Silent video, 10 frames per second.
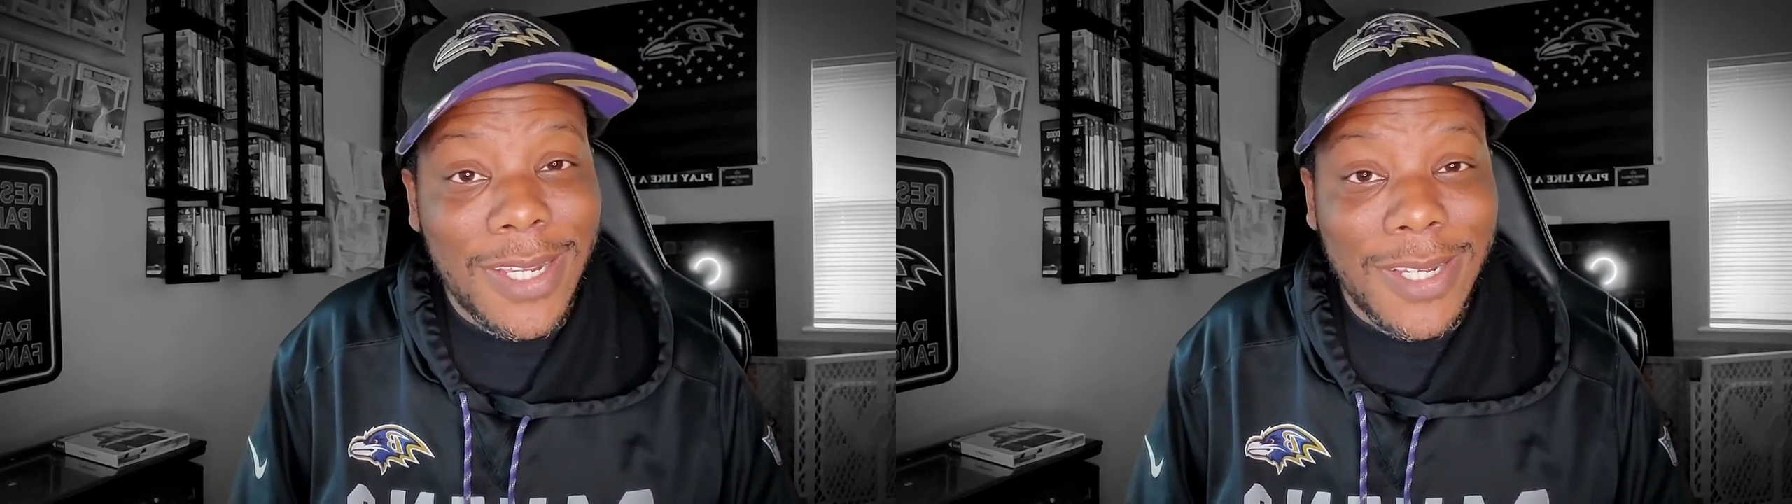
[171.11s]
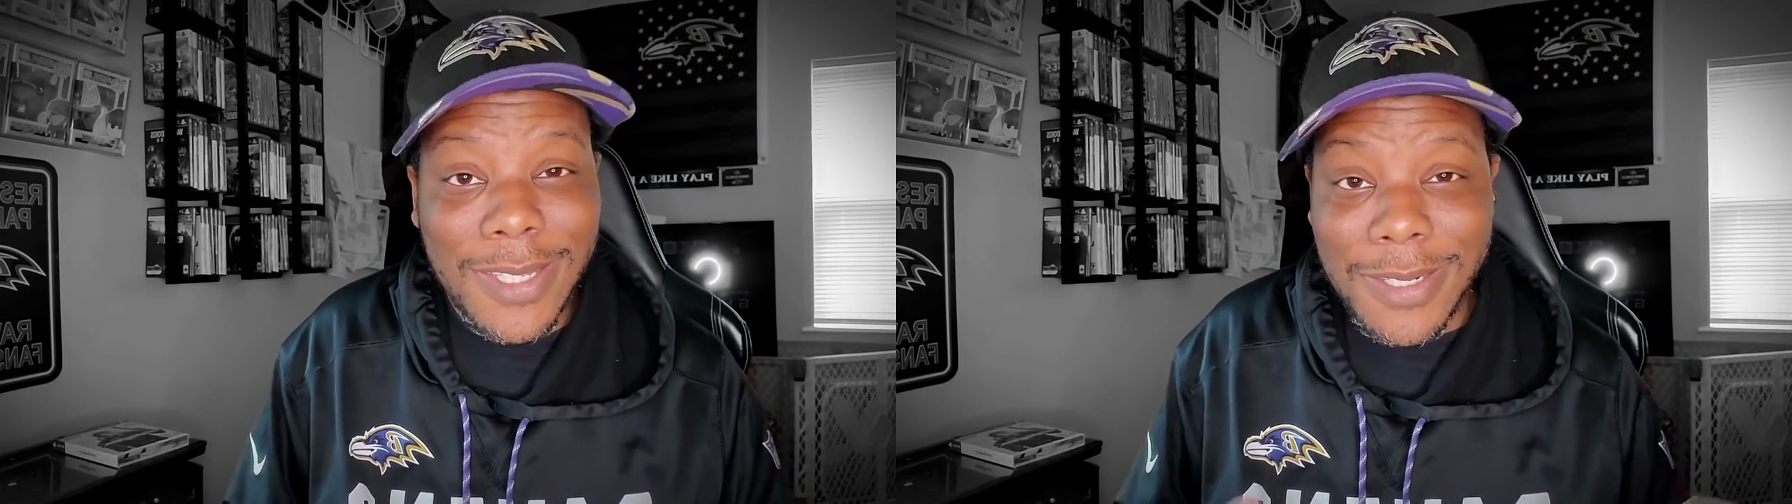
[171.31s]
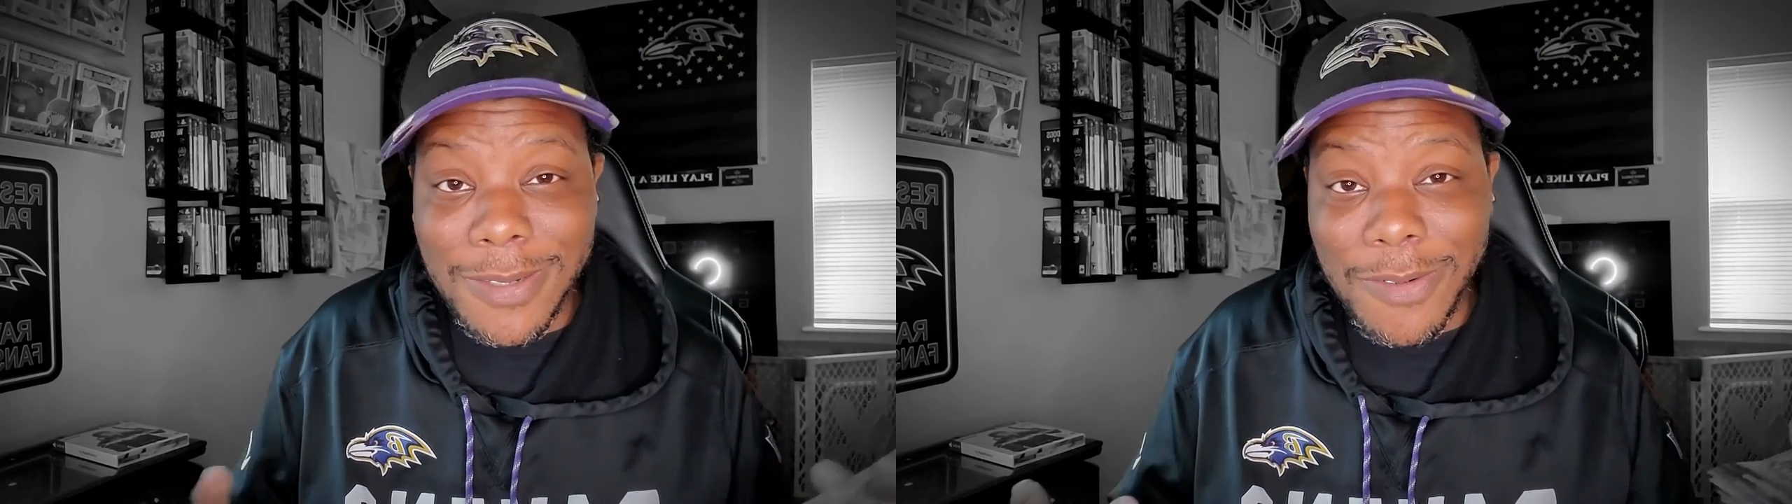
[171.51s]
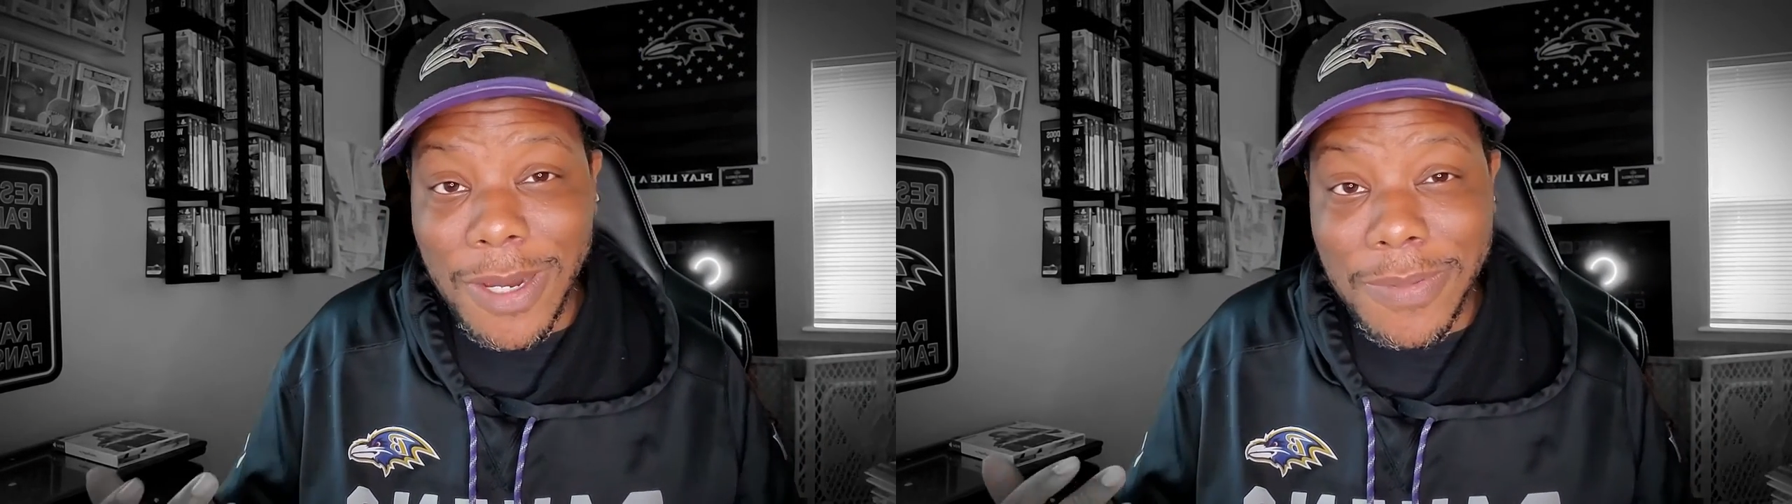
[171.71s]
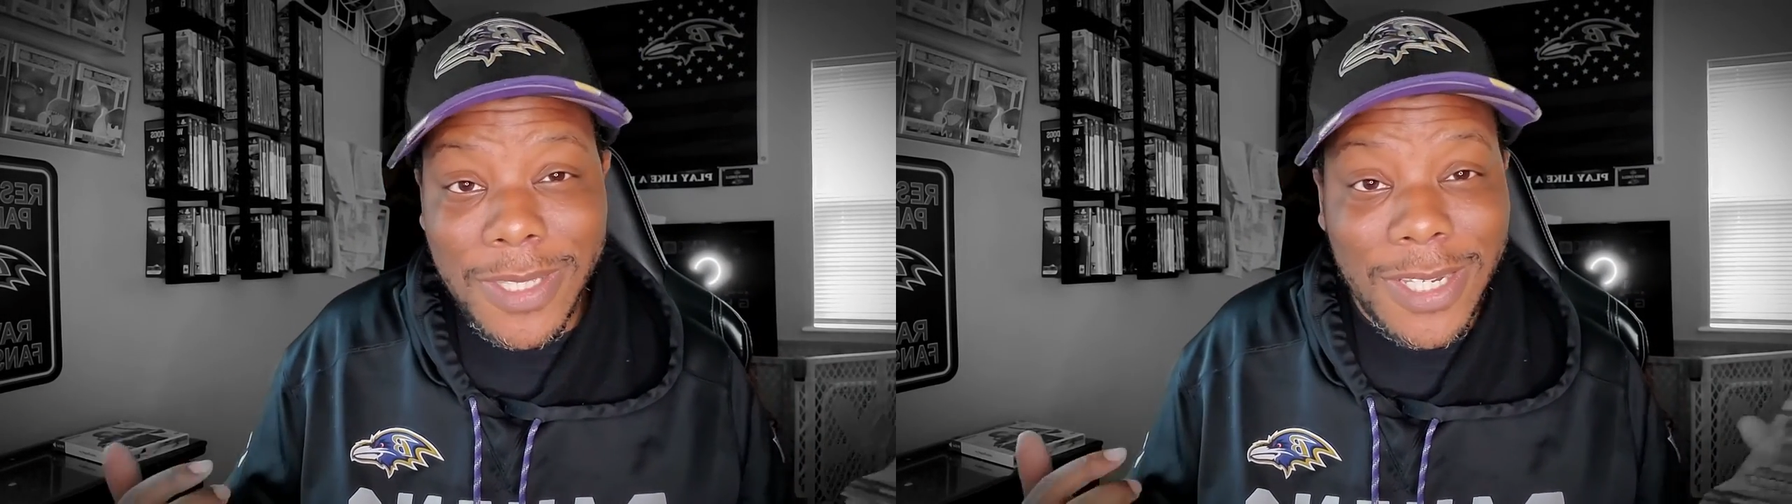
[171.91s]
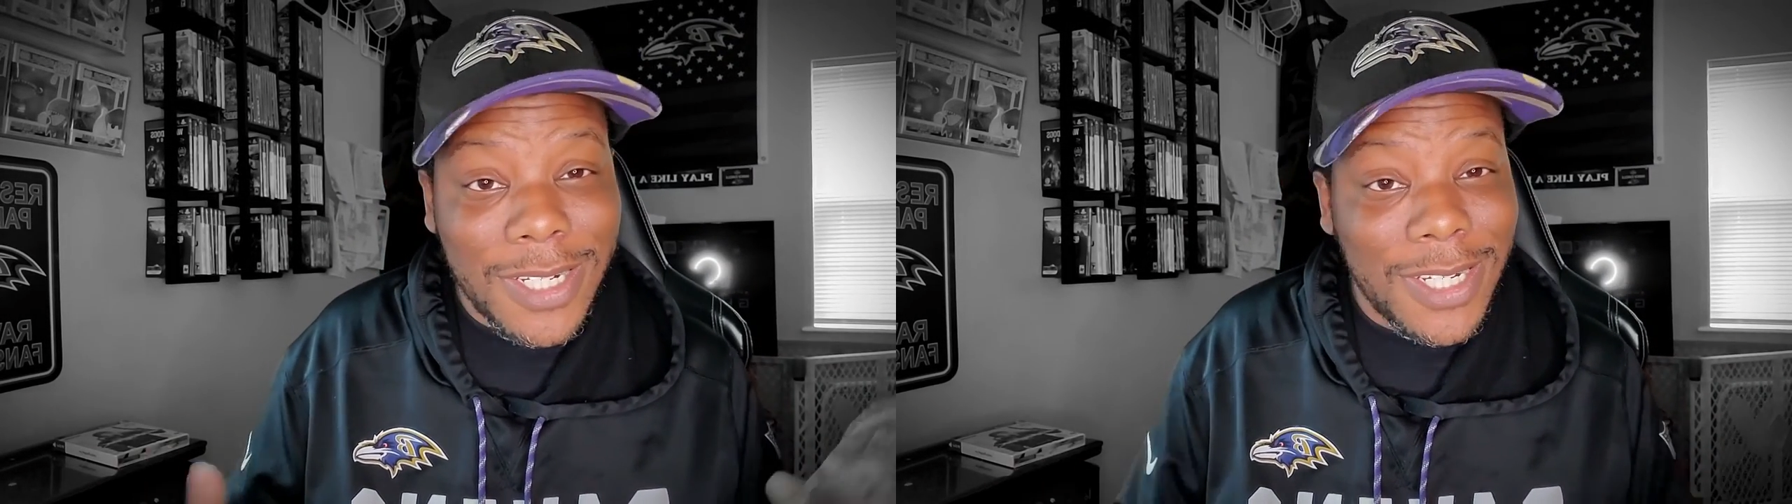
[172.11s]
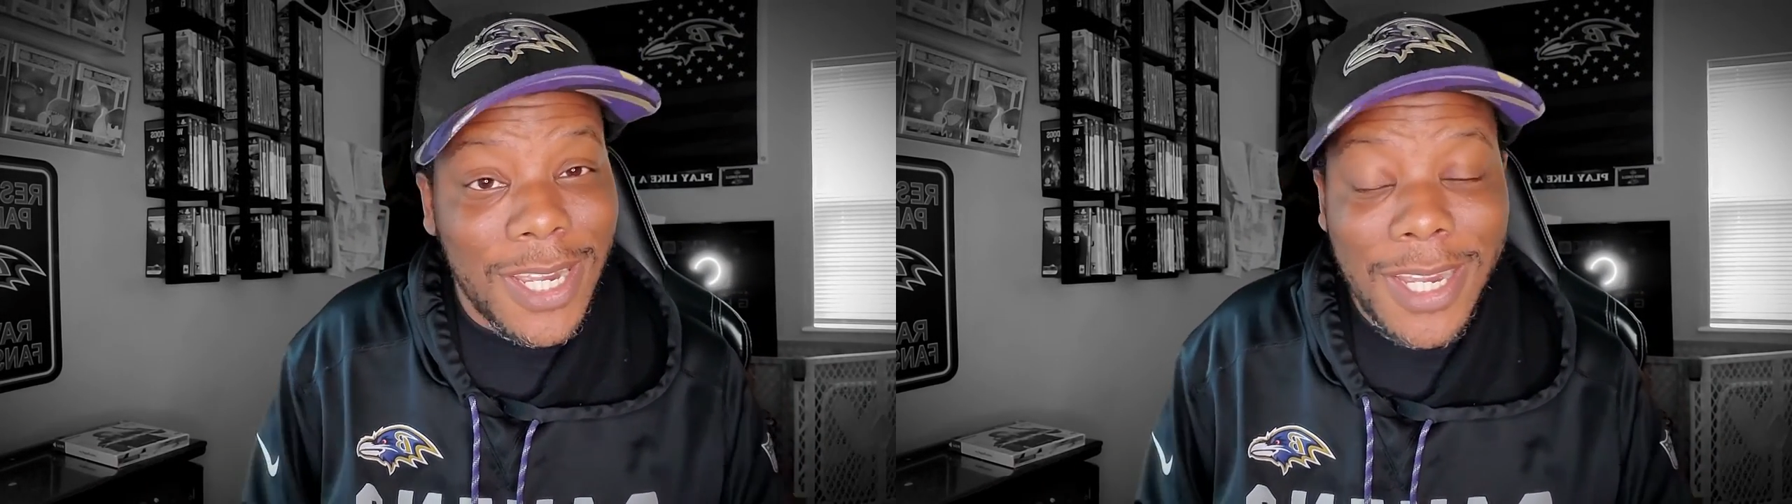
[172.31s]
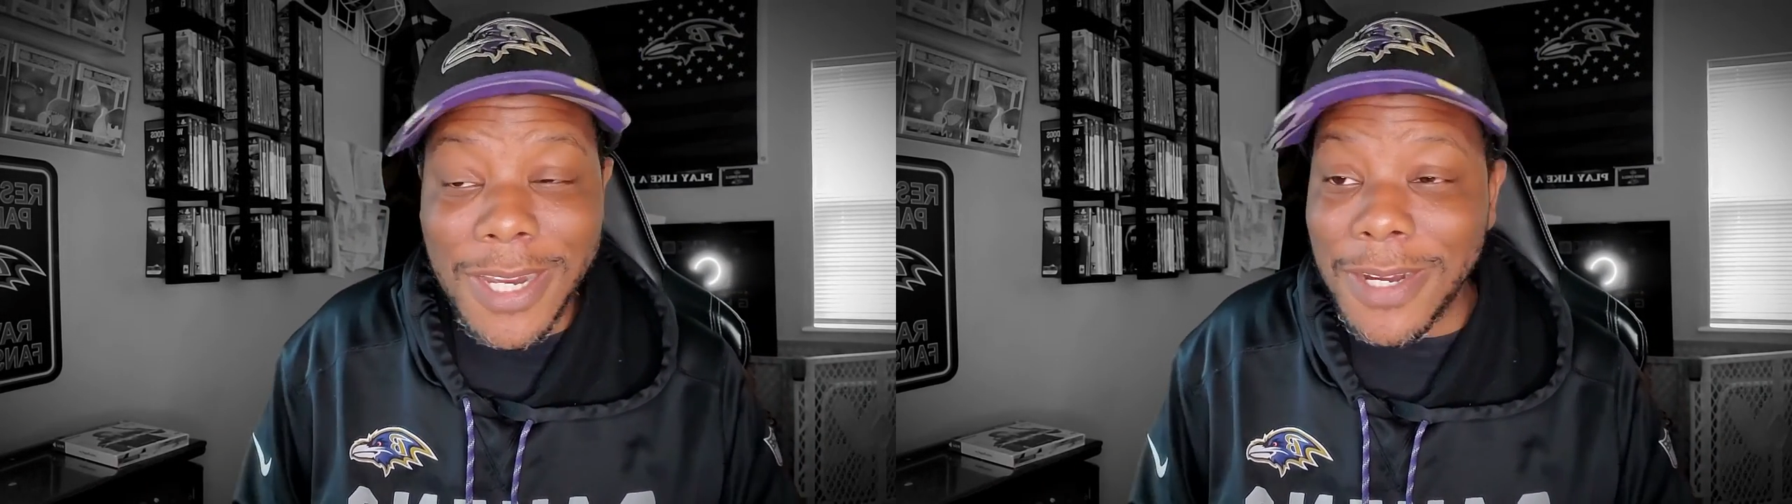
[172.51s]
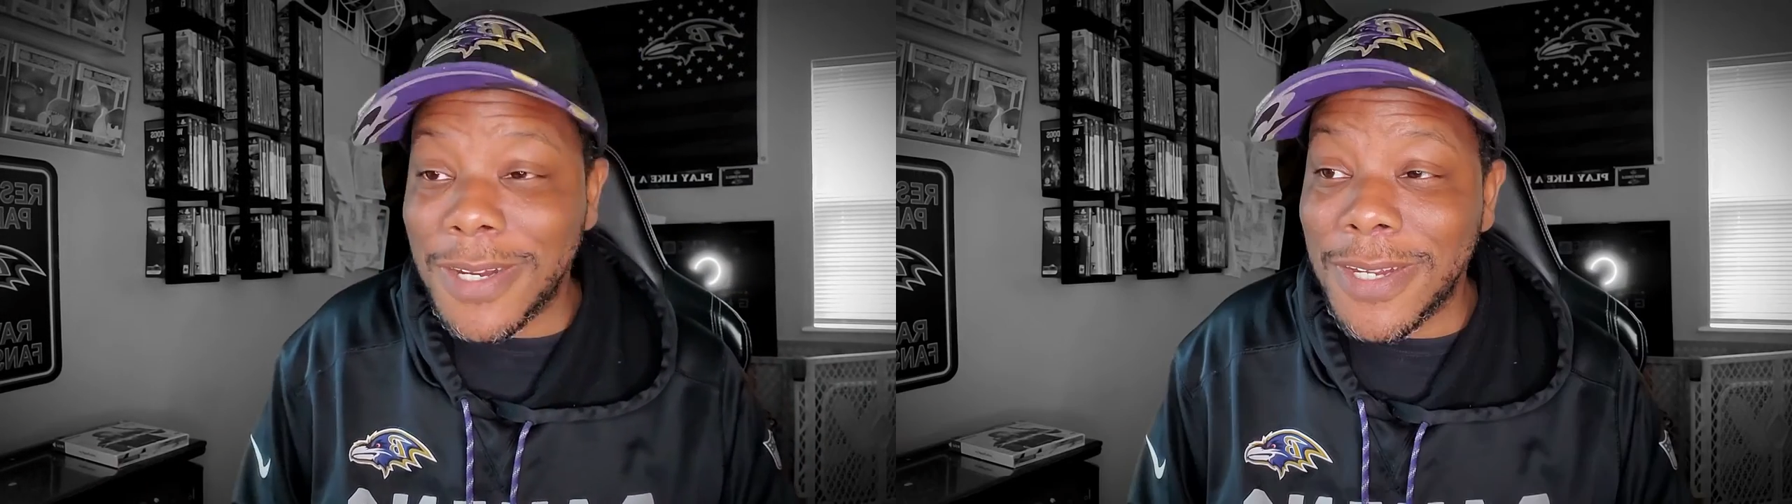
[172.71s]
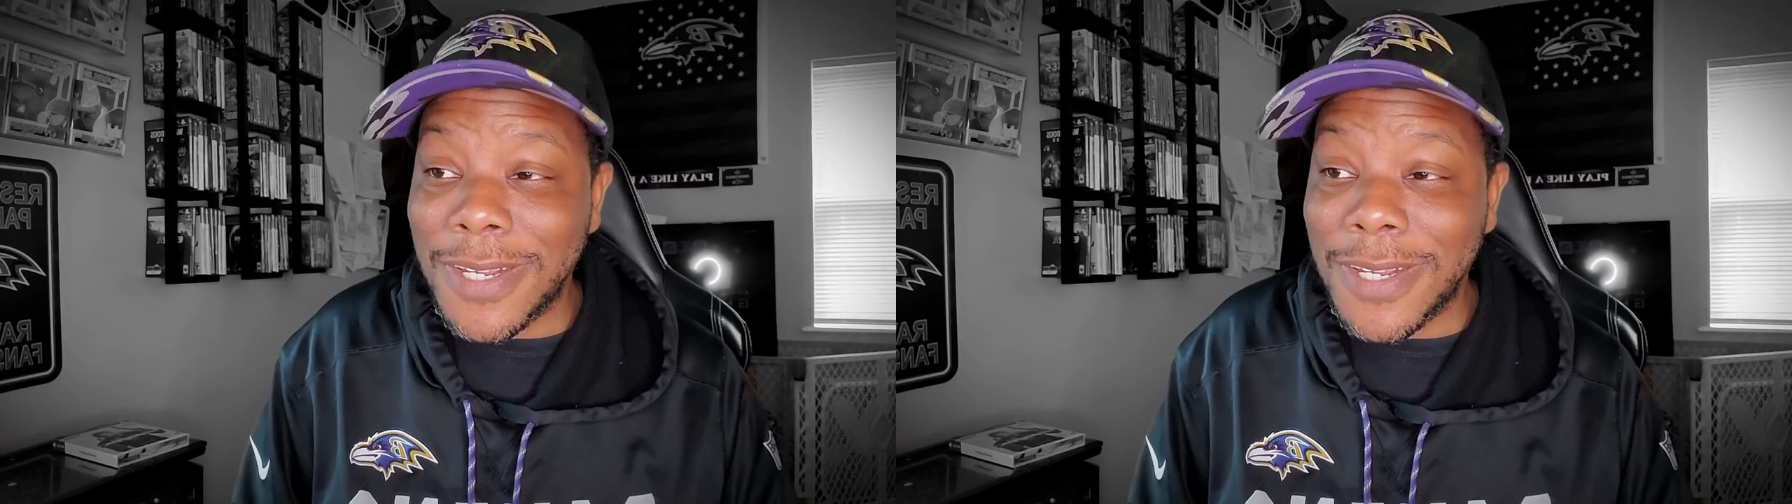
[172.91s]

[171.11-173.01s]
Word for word: hit that subscribe, hit that share.